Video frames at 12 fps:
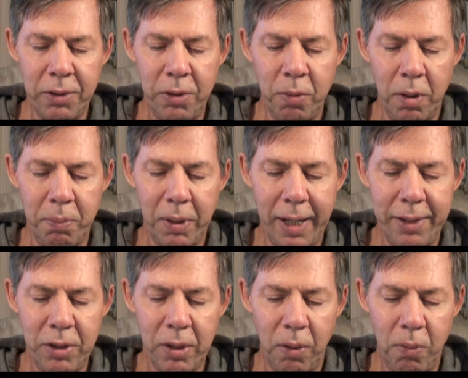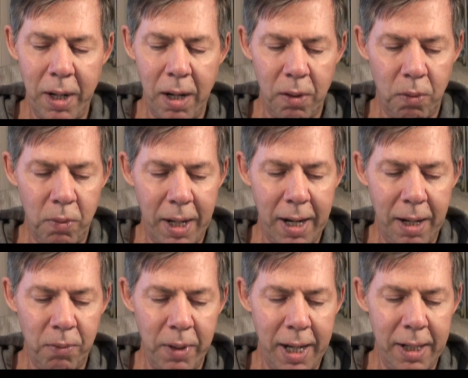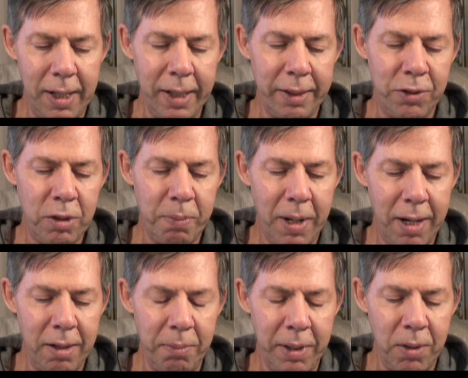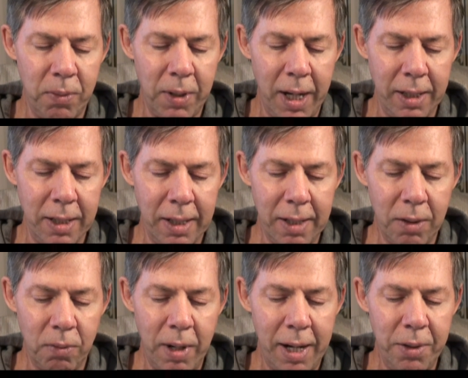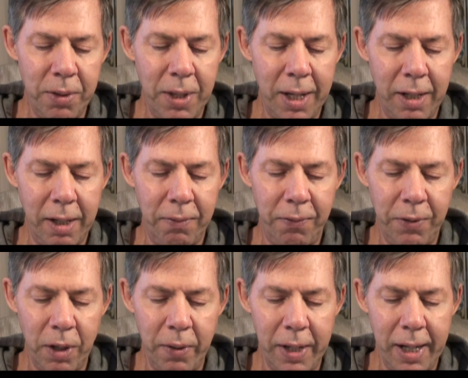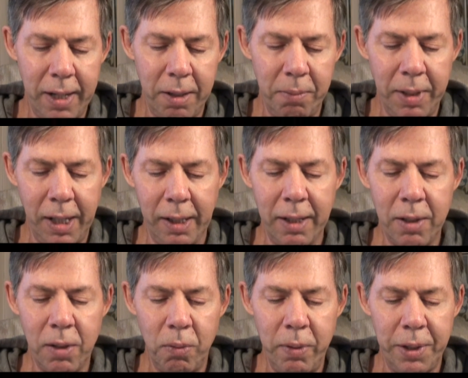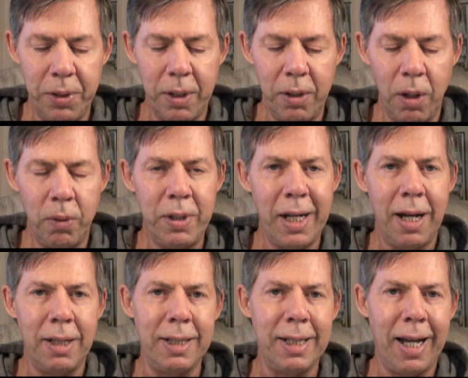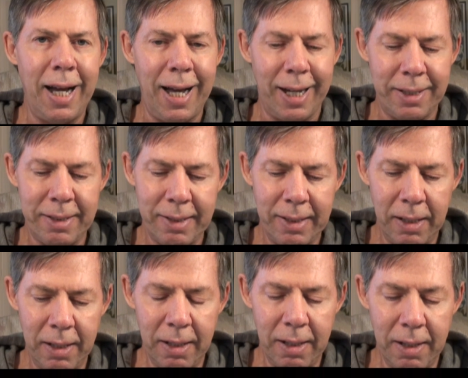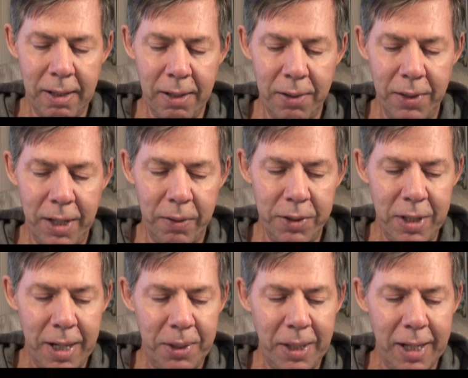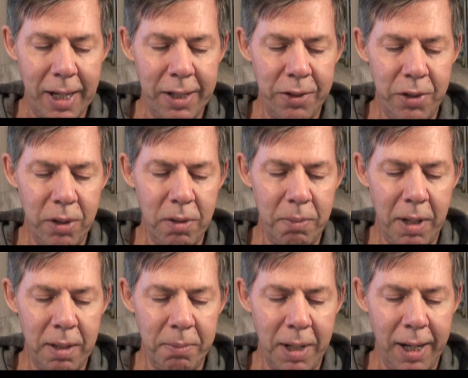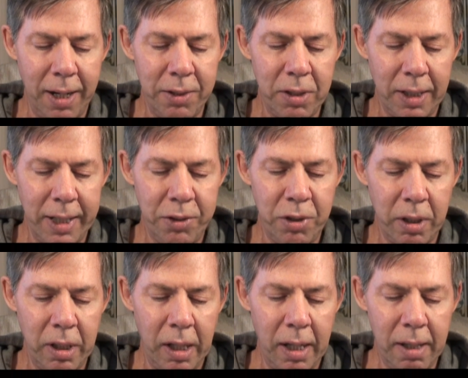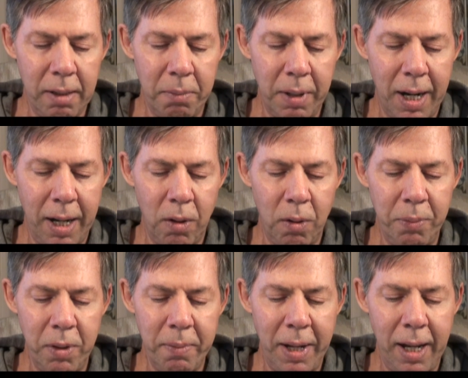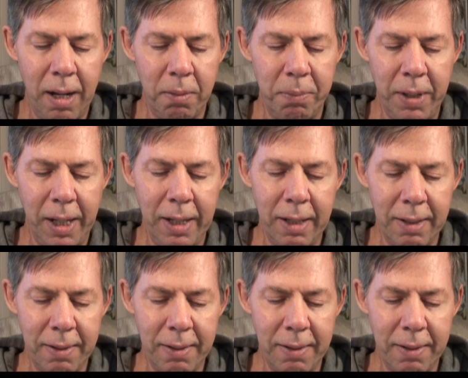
to a place where what I read inspired me to write rather than infuriated me with no-talent hacks. There is nothing I can do about my isolation, but I hope you may help me